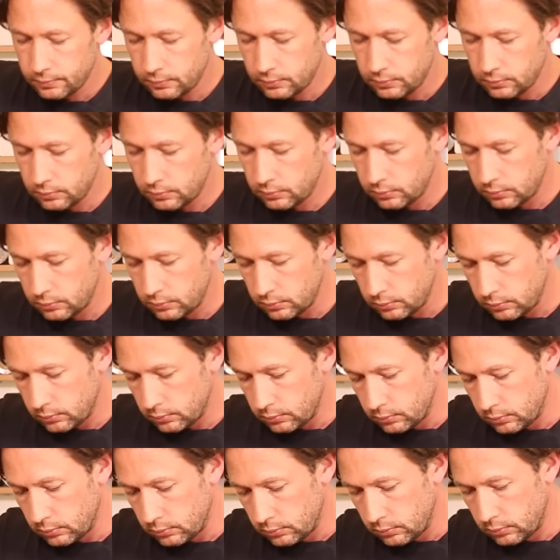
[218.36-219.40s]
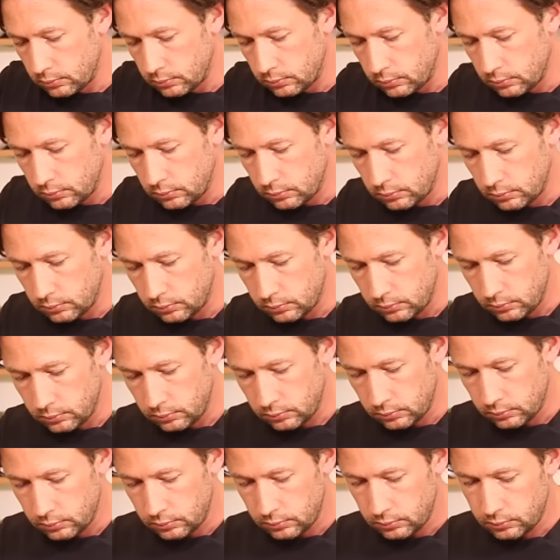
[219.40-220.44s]

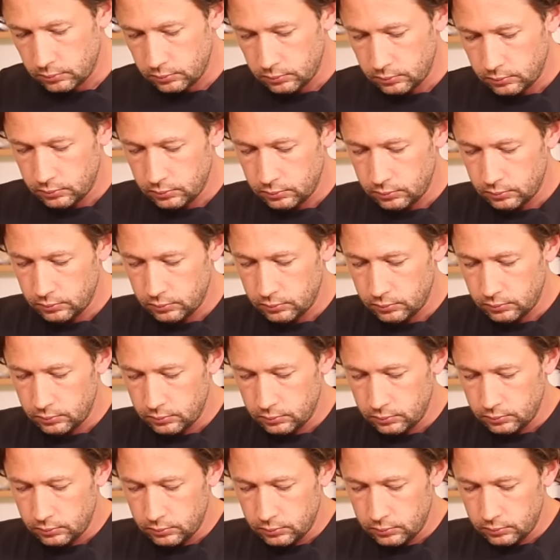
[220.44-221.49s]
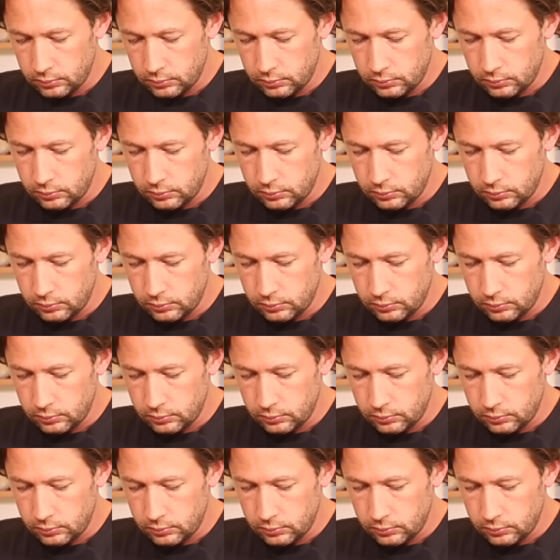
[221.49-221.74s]
(no one is talking)